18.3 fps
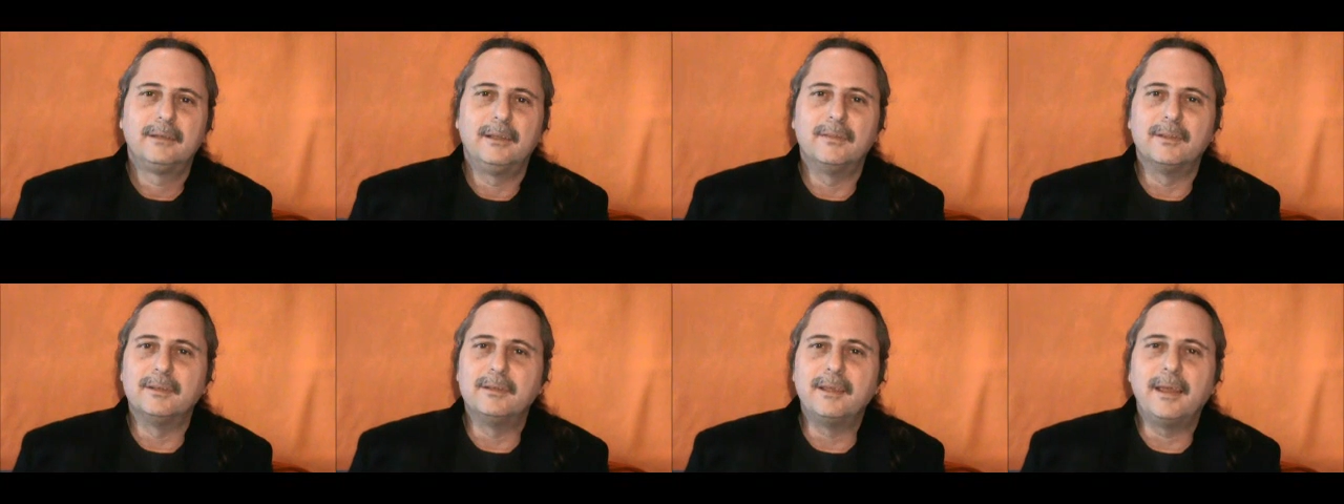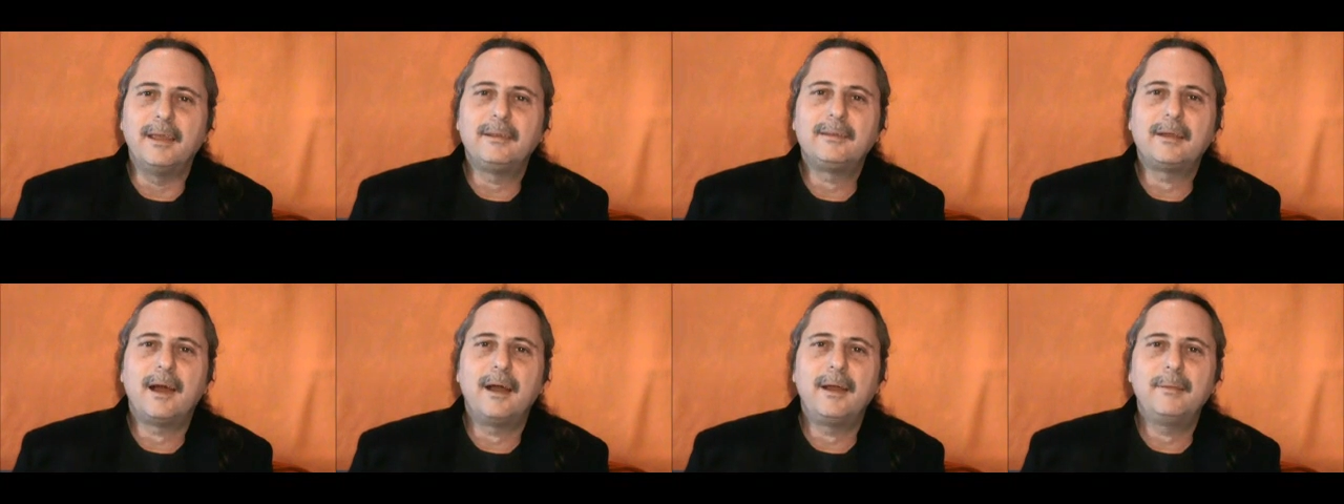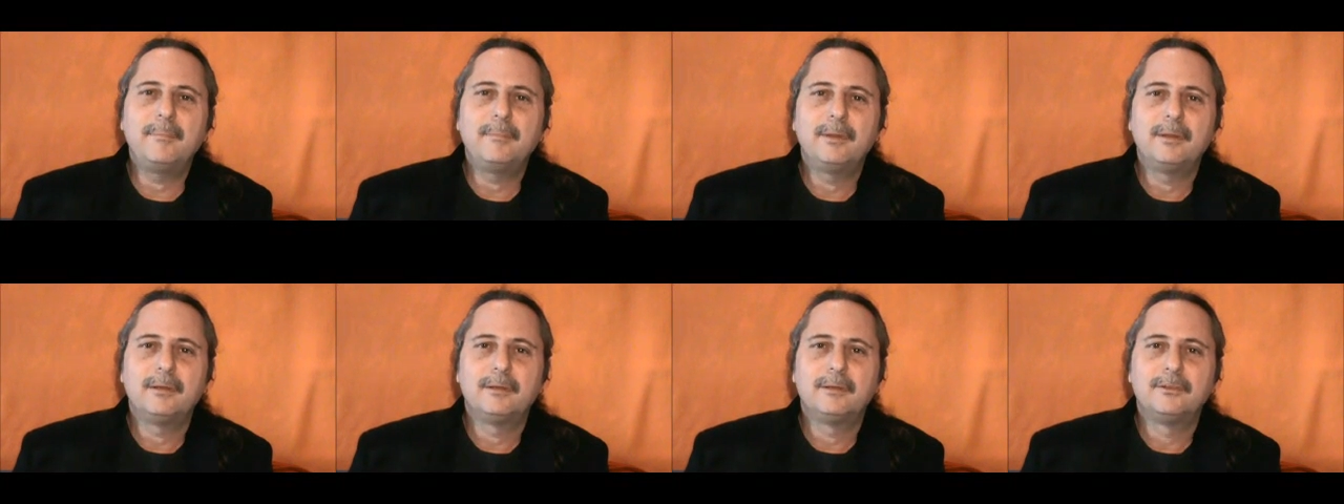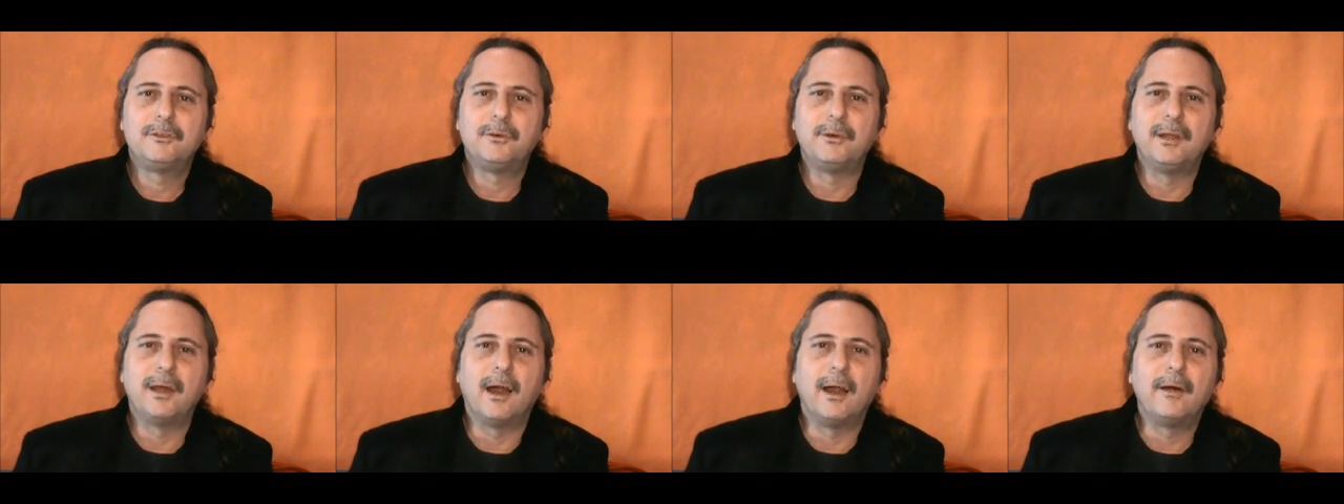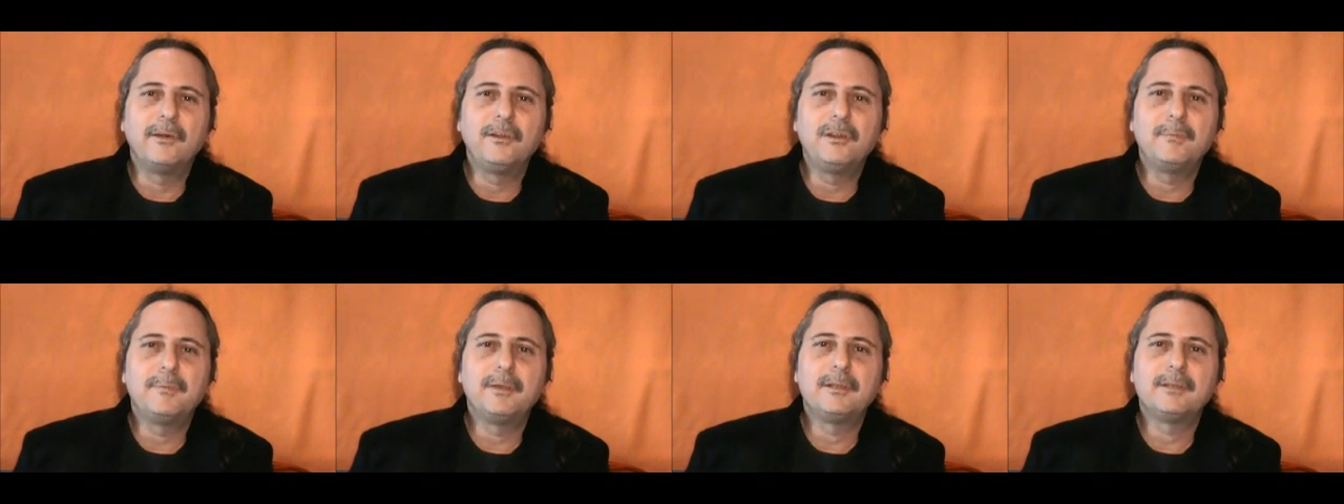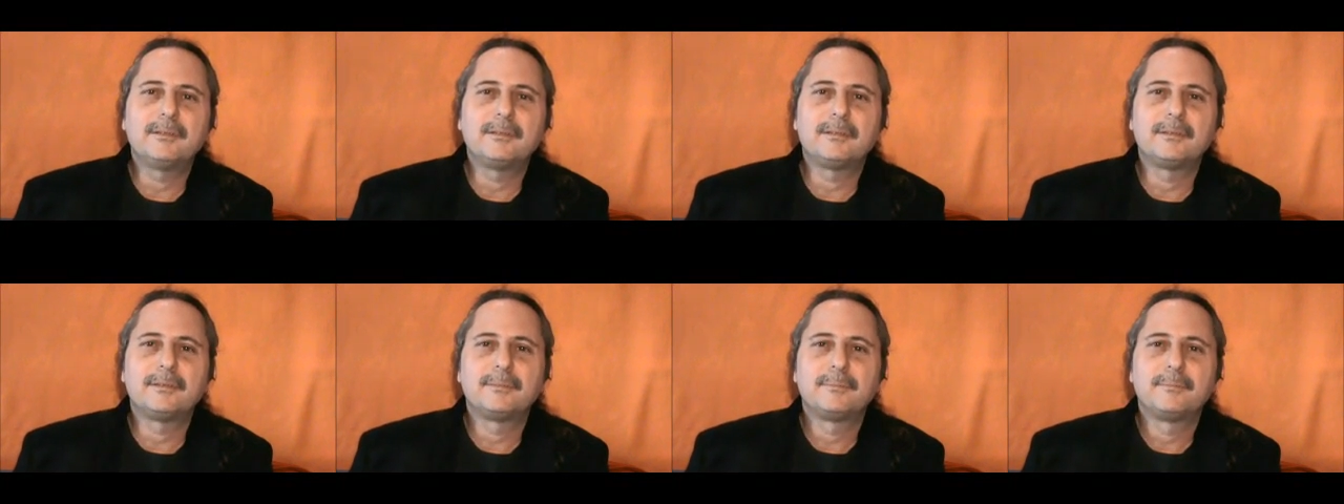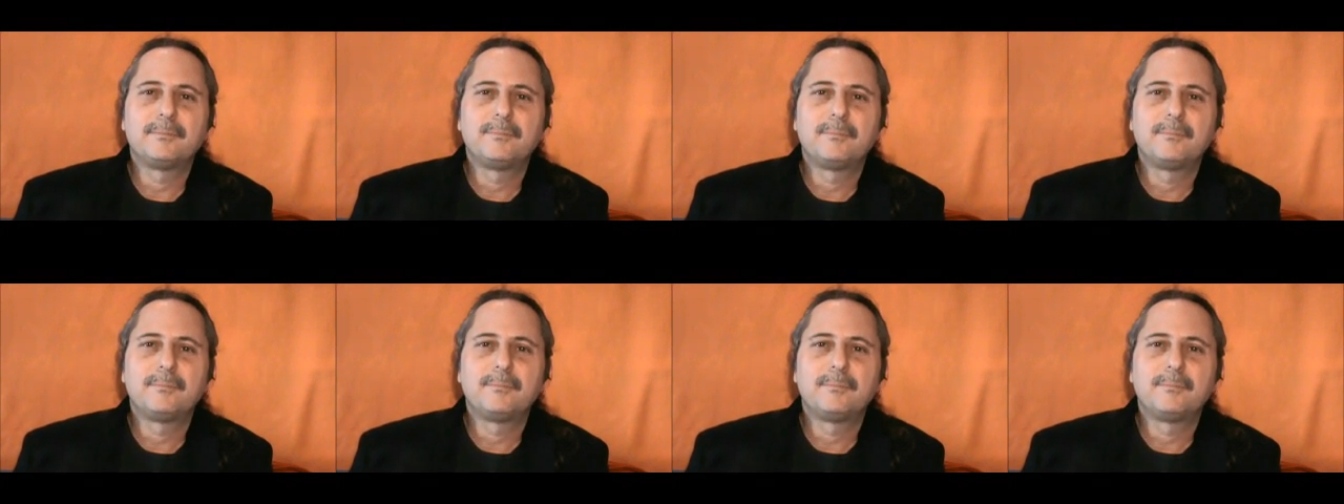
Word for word: in the daytime, during arguments,